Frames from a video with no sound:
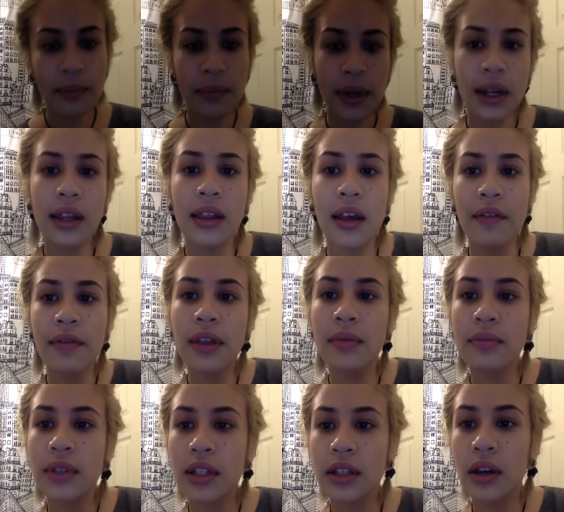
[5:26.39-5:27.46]
I love
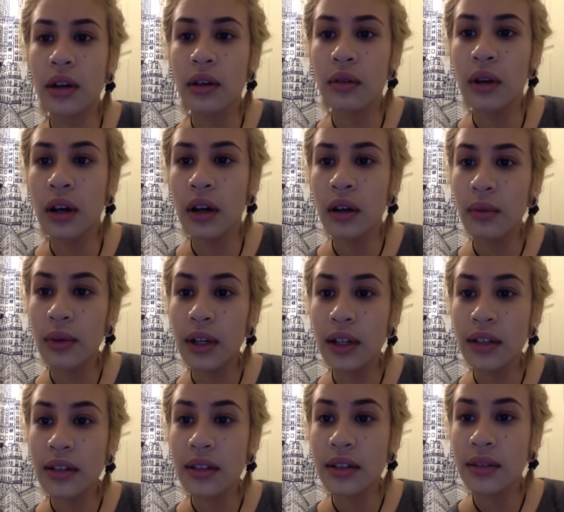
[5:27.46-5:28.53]
them so. What
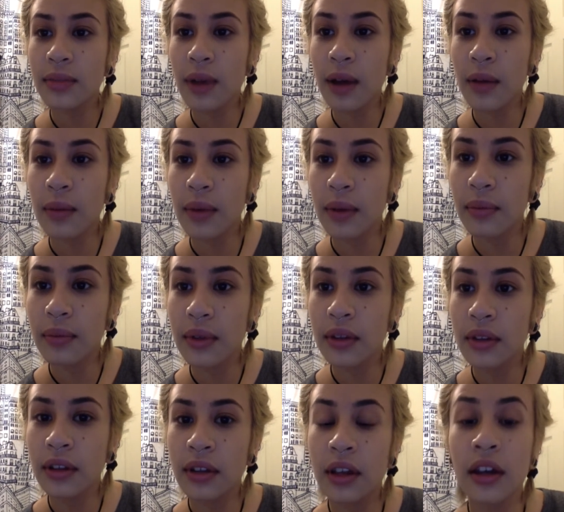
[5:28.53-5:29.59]
is this pop-up?
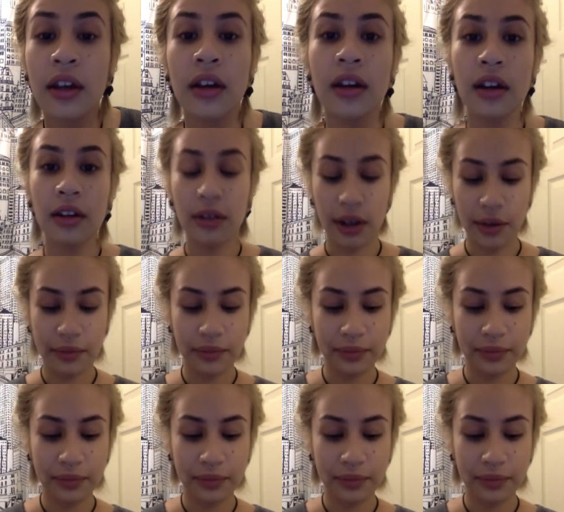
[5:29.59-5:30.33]
Okay.